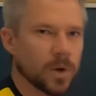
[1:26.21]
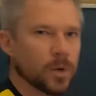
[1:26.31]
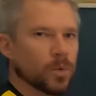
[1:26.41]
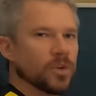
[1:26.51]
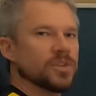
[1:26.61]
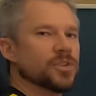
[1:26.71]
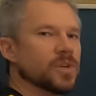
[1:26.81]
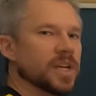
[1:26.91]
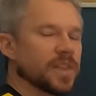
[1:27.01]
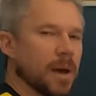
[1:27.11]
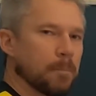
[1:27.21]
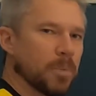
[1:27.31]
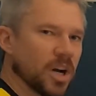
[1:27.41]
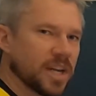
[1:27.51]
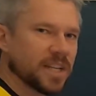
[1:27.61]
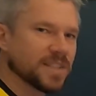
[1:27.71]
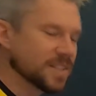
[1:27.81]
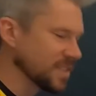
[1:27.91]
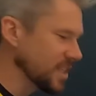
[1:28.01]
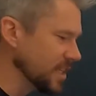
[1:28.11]
where you really do get that bucketed
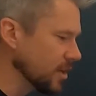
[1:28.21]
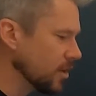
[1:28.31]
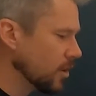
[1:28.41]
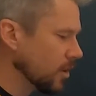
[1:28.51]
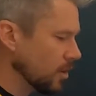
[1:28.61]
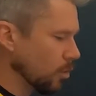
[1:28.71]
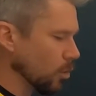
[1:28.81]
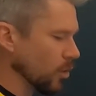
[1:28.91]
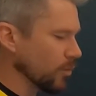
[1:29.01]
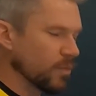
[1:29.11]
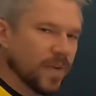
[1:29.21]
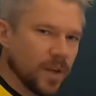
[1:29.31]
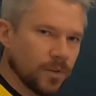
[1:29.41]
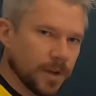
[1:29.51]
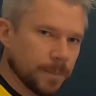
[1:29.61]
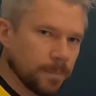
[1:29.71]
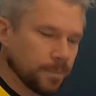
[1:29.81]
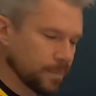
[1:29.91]
seat or feeling.